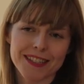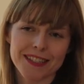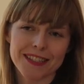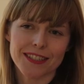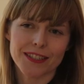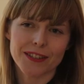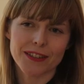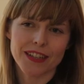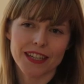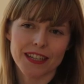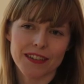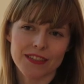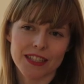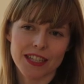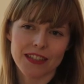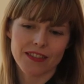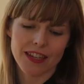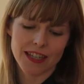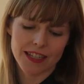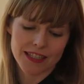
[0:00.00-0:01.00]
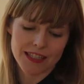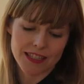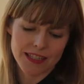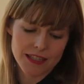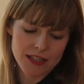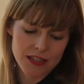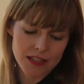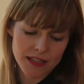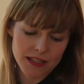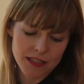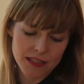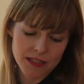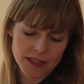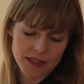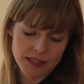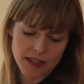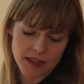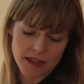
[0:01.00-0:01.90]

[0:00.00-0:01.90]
She's our creative director, and she did